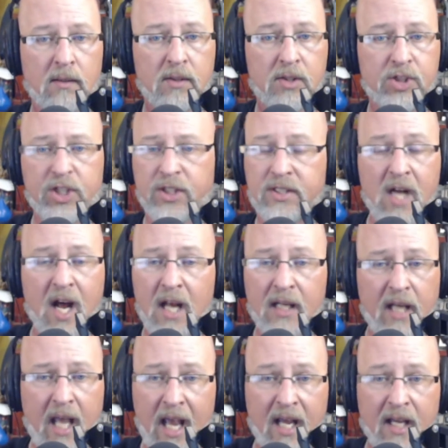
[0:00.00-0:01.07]
She's not
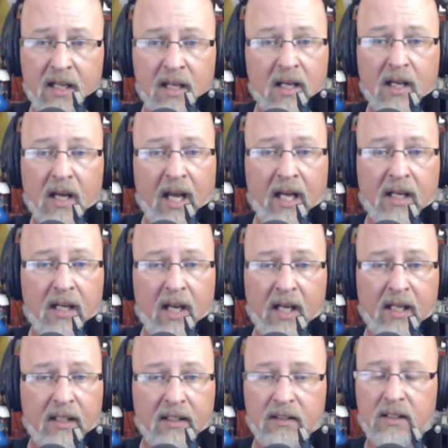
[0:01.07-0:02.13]
a, a, a